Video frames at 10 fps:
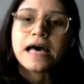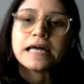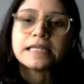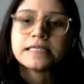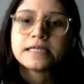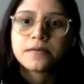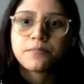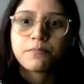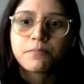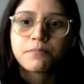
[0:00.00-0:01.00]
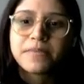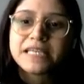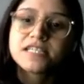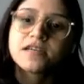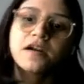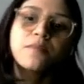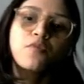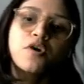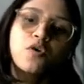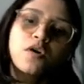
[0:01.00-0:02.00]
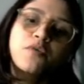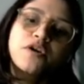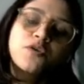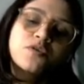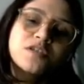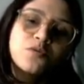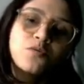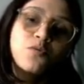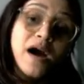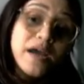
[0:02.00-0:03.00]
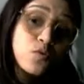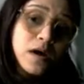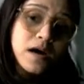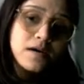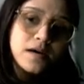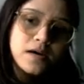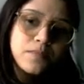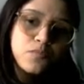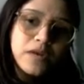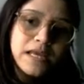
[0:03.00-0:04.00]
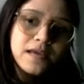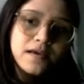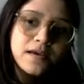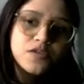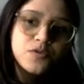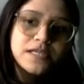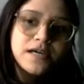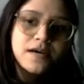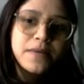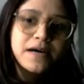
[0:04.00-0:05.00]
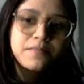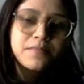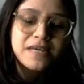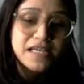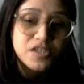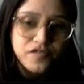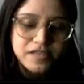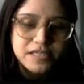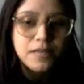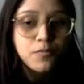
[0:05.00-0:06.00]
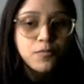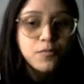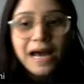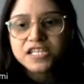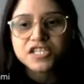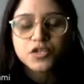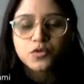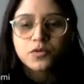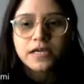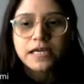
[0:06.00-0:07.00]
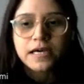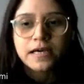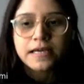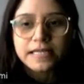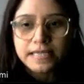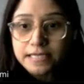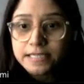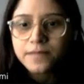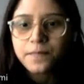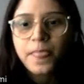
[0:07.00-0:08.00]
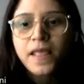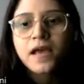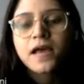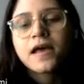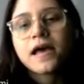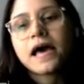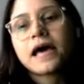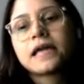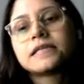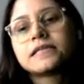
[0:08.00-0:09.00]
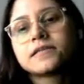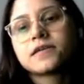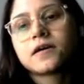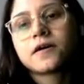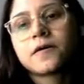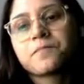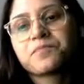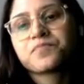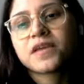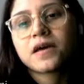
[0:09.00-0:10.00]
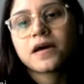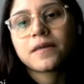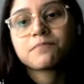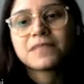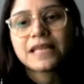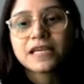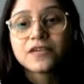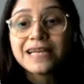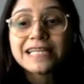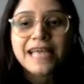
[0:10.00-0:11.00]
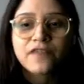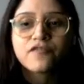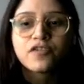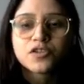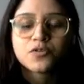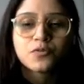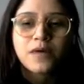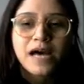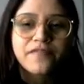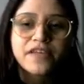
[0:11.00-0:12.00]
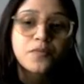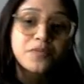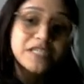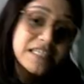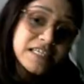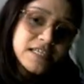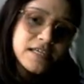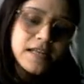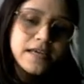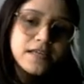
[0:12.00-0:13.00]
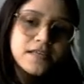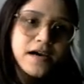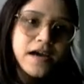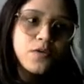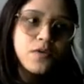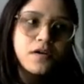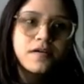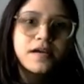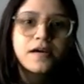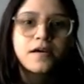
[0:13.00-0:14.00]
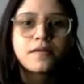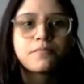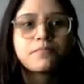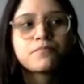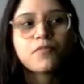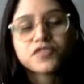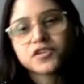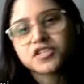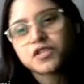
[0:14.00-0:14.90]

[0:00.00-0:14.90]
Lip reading: And PhD karane moi collaborate course lo Ayuka Pune to eta Astrophysical Board Bhal Institute India. And I'm like really thankful to have that opportunity, like Ayuka Professor